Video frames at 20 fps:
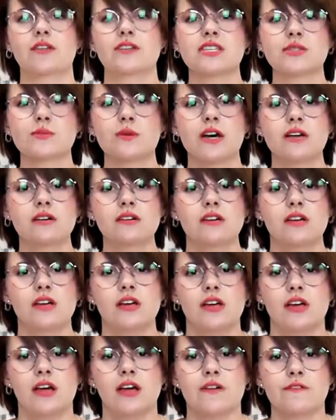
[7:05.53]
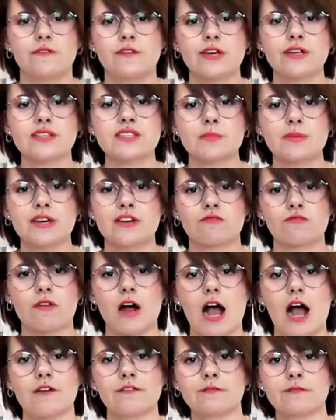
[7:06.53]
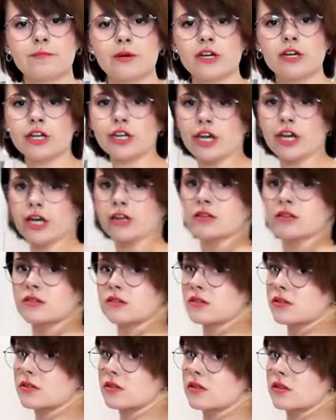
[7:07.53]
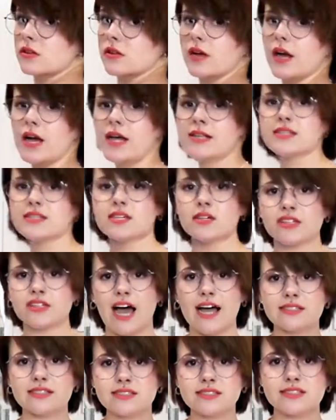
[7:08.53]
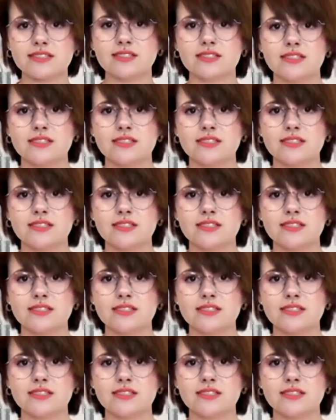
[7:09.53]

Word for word: This one feels a bit rough, but you know, it's still nice.